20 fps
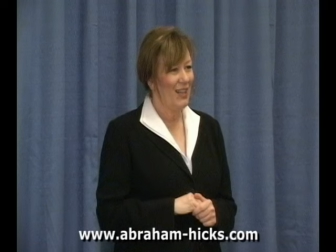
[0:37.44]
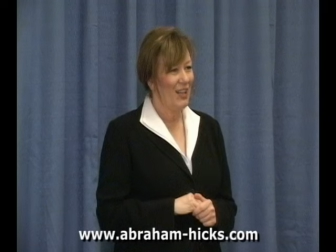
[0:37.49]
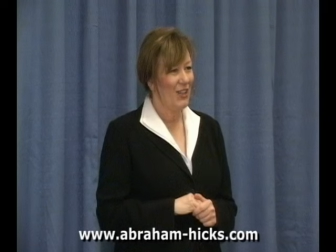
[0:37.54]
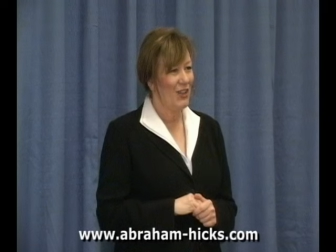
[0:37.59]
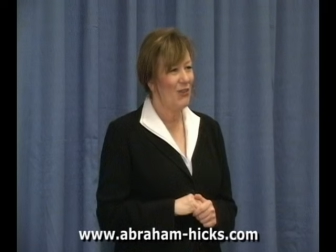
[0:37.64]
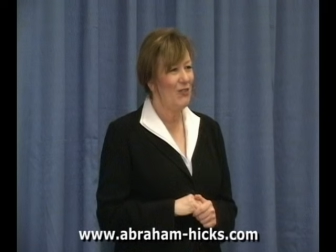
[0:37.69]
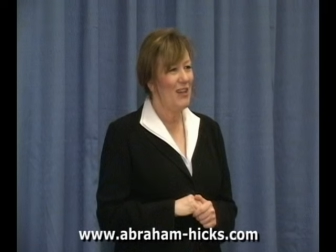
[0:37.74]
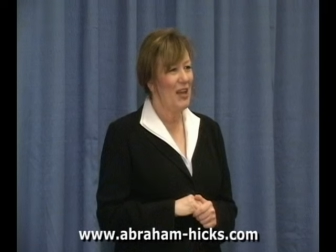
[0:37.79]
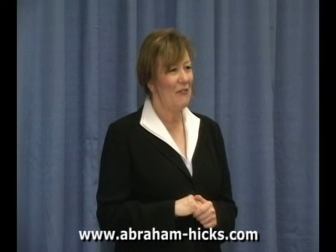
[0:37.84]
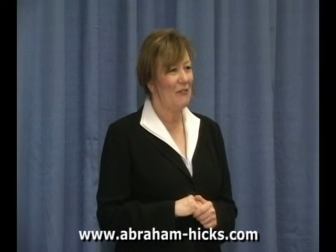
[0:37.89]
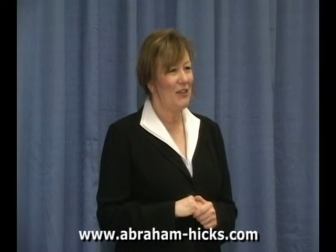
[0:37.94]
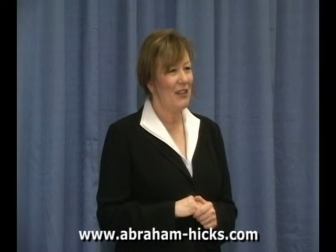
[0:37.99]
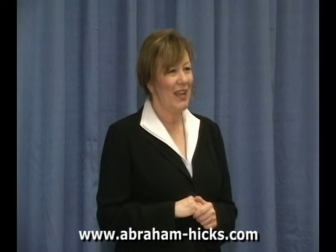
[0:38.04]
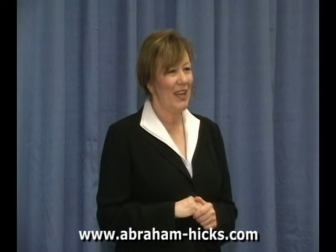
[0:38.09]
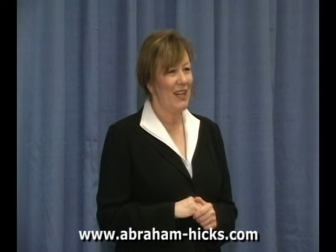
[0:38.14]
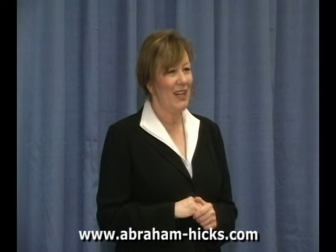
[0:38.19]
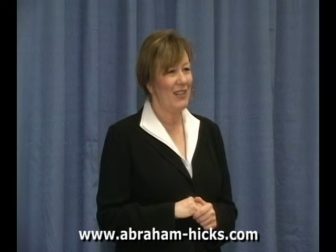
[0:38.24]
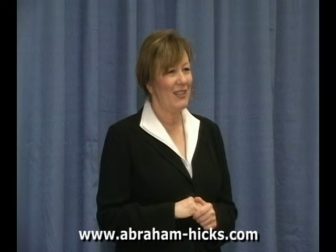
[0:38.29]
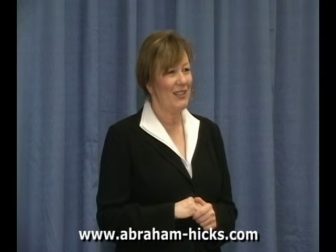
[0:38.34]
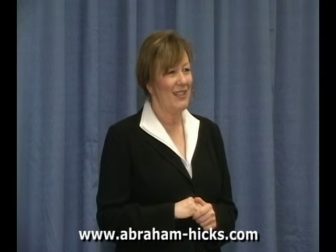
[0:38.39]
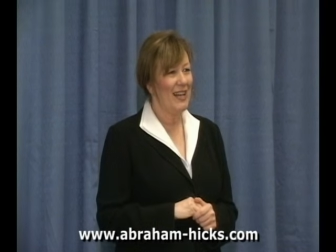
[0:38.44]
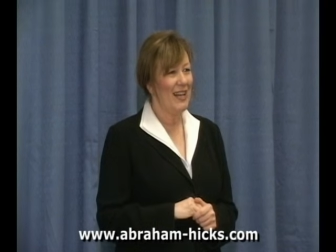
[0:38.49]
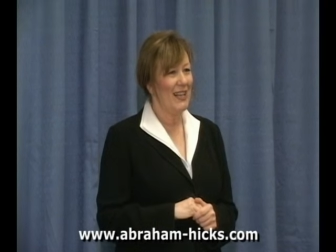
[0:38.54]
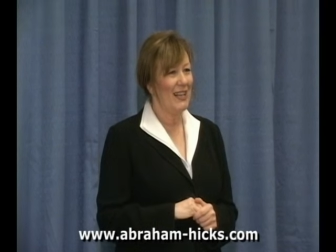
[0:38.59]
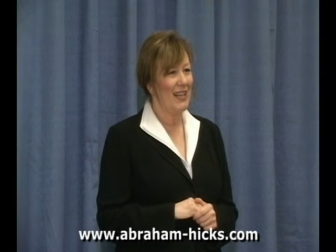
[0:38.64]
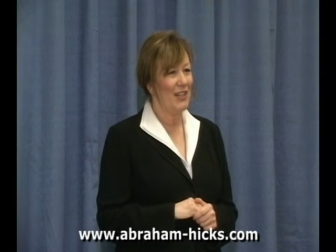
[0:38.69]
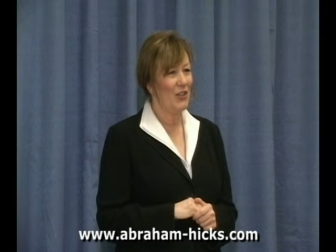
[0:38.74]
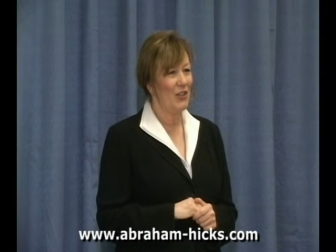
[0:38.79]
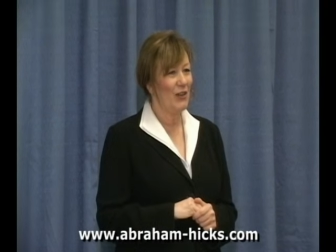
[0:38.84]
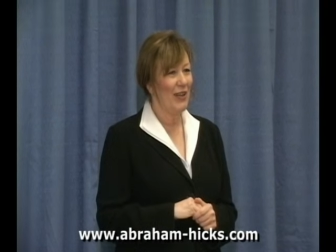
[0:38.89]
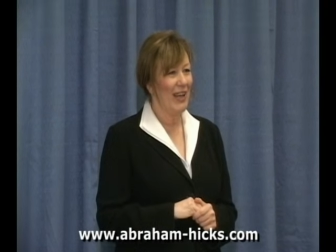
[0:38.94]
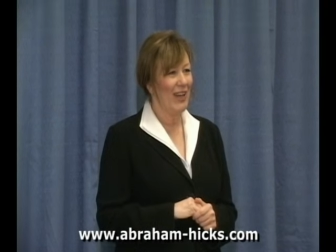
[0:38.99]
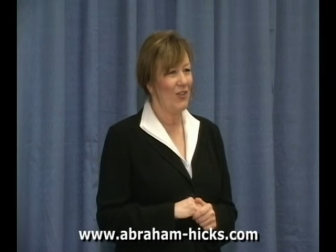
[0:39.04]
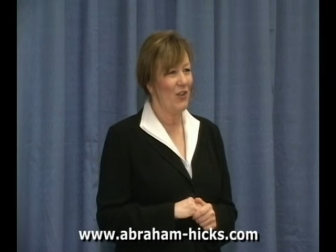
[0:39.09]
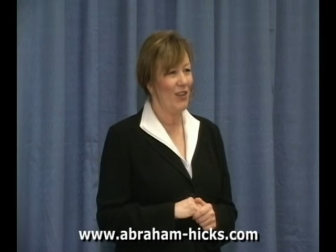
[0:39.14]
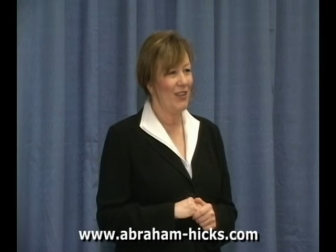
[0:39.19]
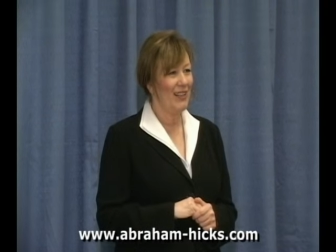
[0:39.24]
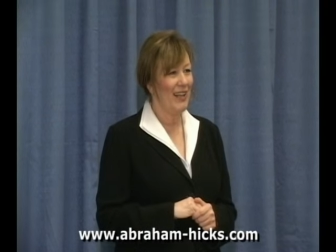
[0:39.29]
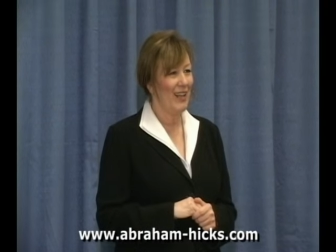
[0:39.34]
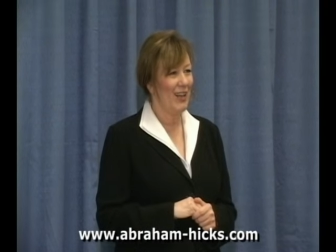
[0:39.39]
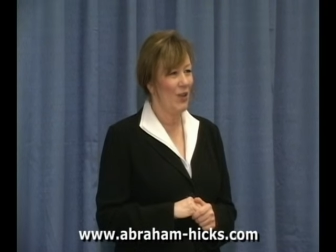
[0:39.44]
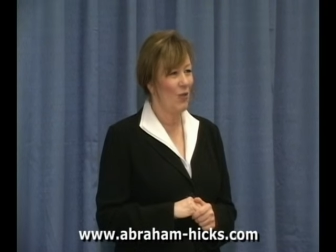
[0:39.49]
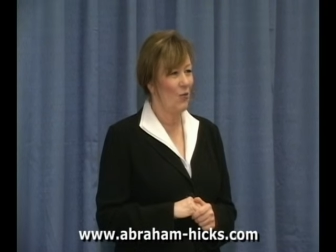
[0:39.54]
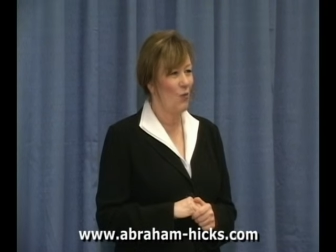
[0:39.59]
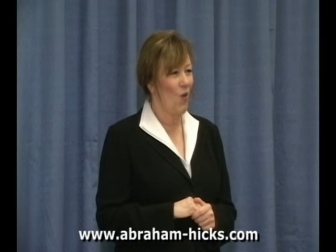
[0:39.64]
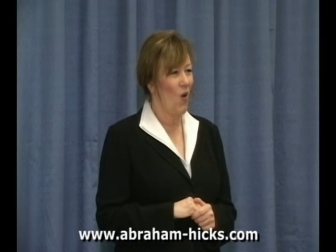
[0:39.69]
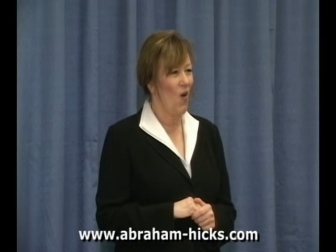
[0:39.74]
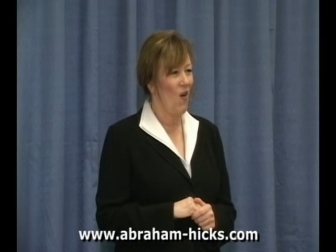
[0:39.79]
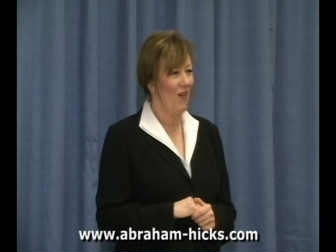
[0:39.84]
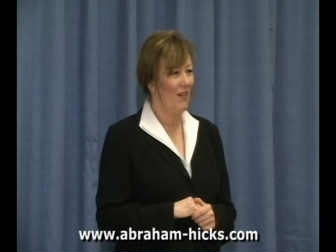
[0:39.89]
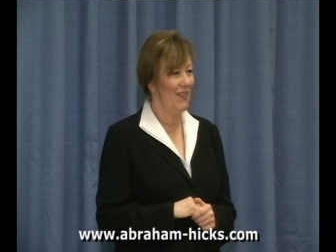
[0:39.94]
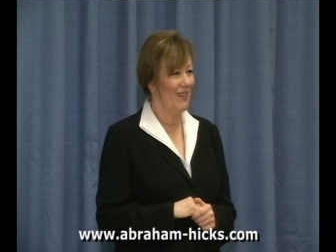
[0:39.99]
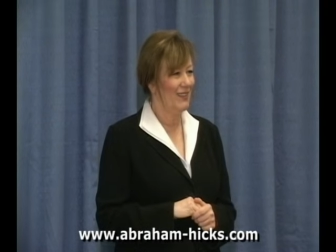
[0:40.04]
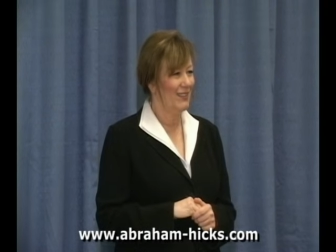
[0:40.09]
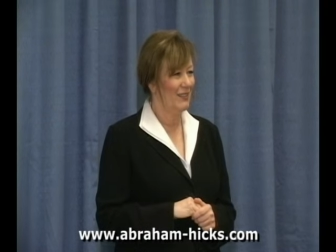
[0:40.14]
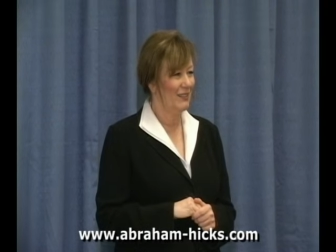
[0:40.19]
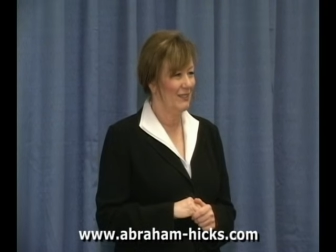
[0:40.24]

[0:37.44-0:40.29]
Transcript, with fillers: you never get it done and you cannot get it wrong?